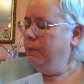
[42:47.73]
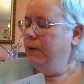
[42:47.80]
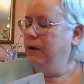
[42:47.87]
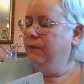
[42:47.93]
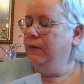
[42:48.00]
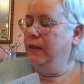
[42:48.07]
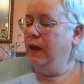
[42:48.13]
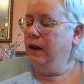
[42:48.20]
but
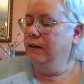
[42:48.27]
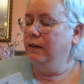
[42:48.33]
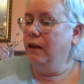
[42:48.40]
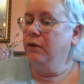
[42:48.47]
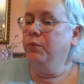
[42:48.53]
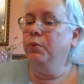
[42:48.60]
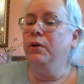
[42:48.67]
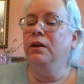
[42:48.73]
even that is
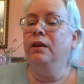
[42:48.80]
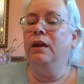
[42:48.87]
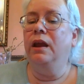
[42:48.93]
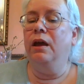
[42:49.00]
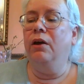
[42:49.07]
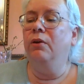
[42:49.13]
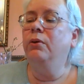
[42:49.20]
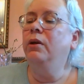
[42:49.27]
out of print
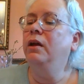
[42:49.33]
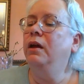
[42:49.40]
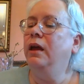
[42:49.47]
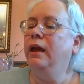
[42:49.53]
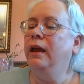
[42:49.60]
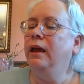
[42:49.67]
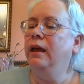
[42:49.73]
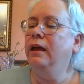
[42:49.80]
now.
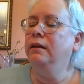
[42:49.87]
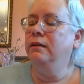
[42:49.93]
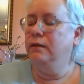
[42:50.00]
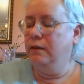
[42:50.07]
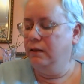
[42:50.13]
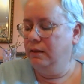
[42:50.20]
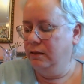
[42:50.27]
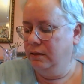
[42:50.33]
And
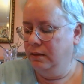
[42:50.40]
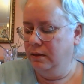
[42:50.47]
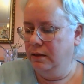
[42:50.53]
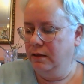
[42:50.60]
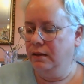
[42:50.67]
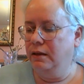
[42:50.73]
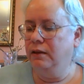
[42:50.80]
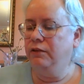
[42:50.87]

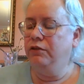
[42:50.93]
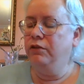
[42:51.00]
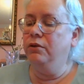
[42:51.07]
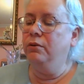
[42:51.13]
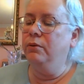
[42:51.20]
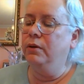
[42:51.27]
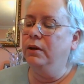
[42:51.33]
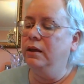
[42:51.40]
the
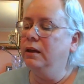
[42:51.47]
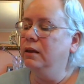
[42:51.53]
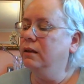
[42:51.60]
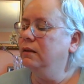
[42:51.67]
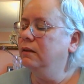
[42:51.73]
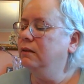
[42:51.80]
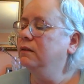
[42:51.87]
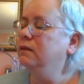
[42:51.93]
issue
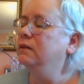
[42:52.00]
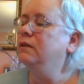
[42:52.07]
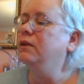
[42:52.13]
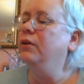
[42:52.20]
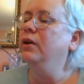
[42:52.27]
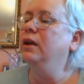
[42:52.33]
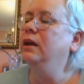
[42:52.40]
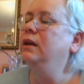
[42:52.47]
is,
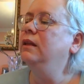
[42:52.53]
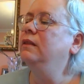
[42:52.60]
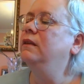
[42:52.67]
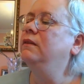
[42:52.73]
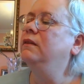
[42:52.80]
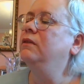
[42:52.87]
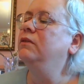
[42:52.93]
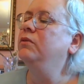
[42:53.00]
sorry,
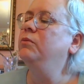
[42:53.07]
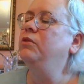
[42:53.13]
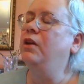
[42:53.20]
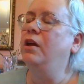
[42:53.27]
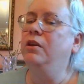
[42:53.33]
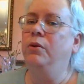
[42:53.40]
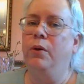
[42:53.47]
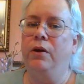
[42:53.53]
this is from
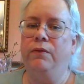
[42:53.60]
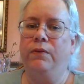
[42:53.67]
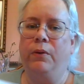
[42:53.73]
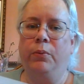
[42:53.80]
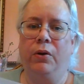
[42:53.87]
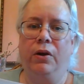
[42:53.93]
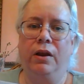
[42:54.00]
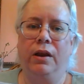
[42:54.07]
January,
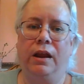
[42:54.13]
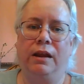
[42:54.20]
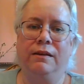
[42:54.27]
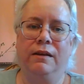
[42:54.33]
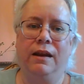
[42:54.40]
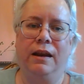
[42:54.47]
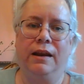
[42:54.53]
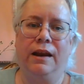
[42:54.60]
February
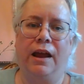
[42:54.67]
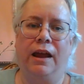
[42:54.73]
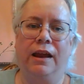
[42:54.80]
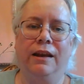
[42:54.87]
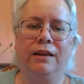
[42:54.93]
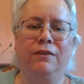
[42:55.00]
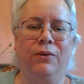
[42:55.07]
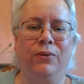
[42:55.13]

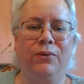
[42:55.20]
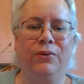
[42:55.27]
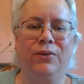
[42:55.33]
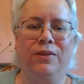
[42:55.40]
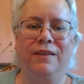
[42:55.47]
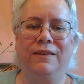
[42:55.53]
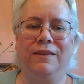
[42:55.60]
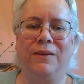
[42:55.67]
1989. It's
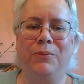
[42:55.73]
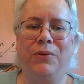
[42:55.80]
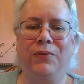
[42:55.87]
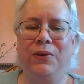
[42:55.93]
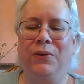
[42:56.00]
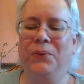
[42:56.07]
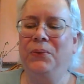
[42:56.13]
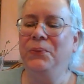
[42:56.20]
older than some
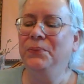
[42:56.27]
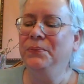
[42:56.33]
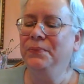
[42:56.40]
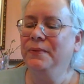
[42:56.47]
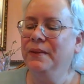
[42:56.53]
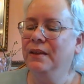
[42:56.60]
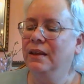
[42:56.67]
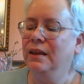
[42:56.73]
of you.
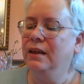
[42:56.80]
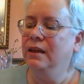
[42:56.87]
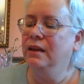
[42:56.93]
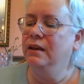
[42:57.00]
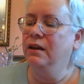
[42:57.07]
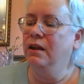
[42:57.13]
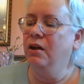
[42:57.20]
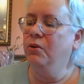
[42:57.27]

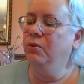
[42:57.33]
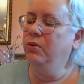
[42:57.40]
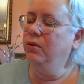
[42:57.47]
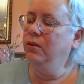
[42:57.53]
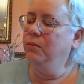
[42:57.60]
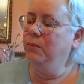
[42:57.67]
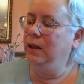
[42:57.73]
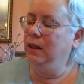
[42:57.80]
Not older
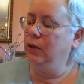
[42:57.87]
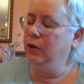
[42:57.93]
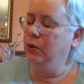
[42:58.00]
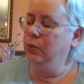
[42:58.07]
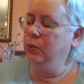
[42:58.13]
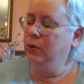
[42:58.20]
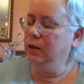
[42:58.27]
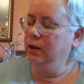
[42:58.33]
than me,
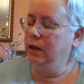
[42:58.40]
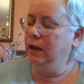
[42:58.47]
though.